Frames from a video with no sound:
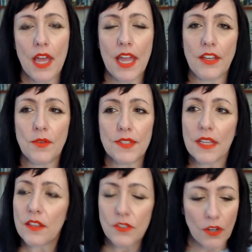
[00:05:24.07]
And you
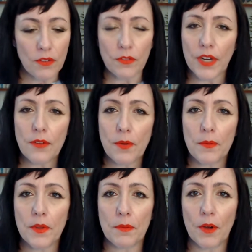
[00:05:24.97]
set the tone right
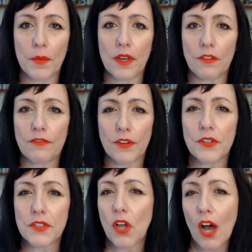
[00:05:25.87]
from the moment of
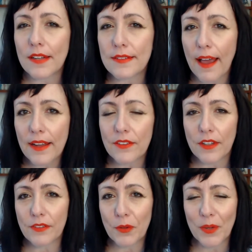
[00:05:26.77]
first contact,
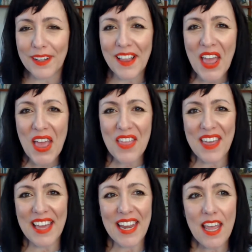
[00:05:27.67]
if you will,
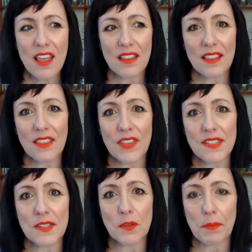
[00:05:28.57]
that
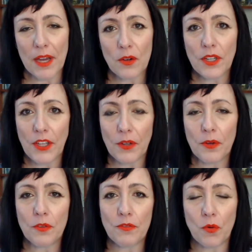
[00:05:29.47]
this is about
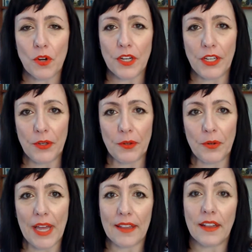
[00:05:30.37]
you, for you,
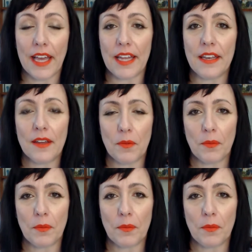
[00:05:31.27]
and led,